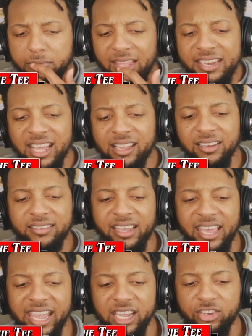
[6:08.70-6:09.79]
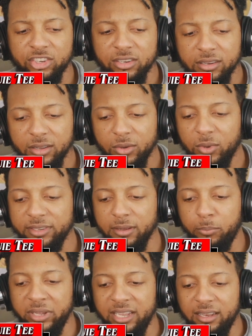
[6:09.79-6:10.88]
Nicolas Cage was a
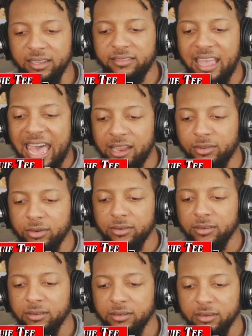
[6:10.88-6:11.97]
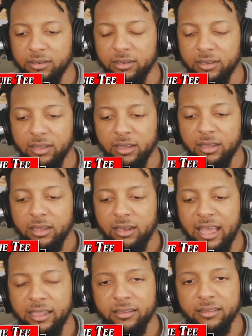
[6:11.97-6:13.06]
B-list actor?
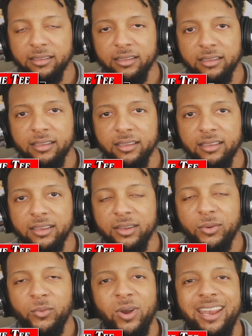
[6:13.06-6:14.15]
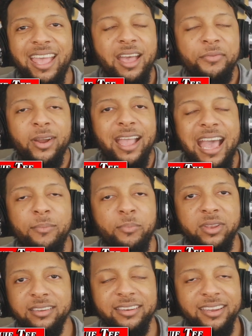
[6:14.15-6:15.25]
Like, whatever
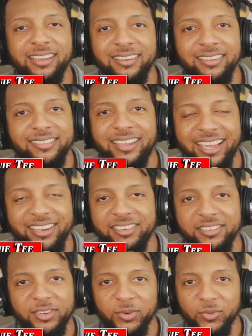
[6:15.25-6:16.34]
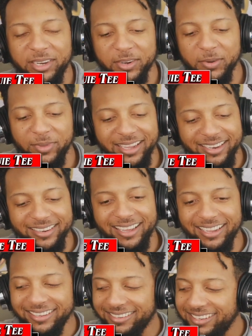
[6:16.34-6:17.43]
happened to Nicolas Cage's career, man?
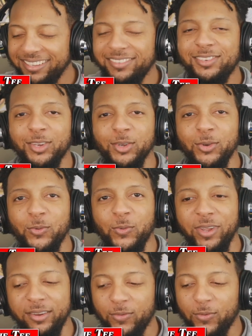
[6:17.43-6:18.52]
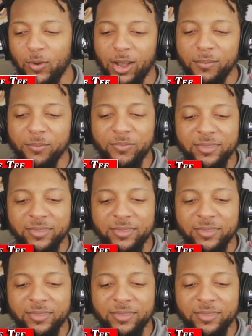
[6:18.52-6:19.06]
Like, this dude went from,